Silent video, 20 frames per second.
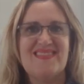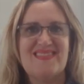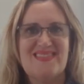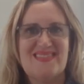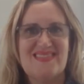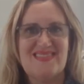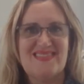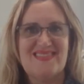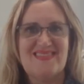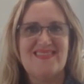
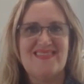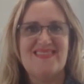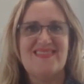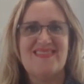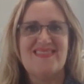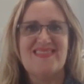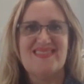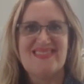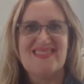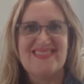
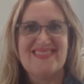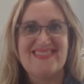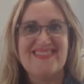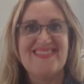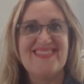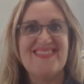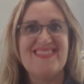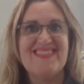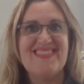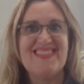
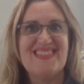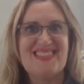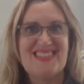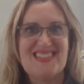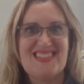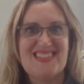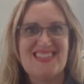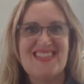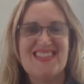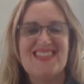
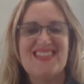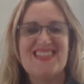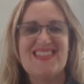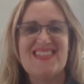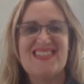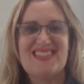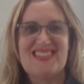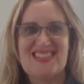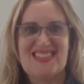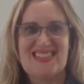
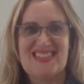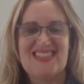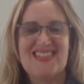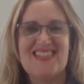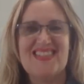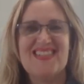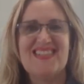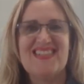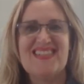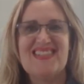
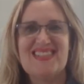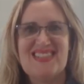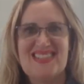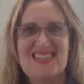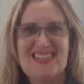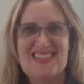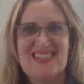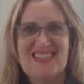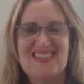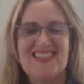
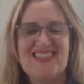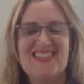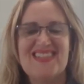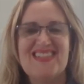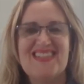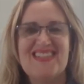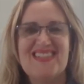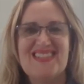No words are spoken by the person on screen.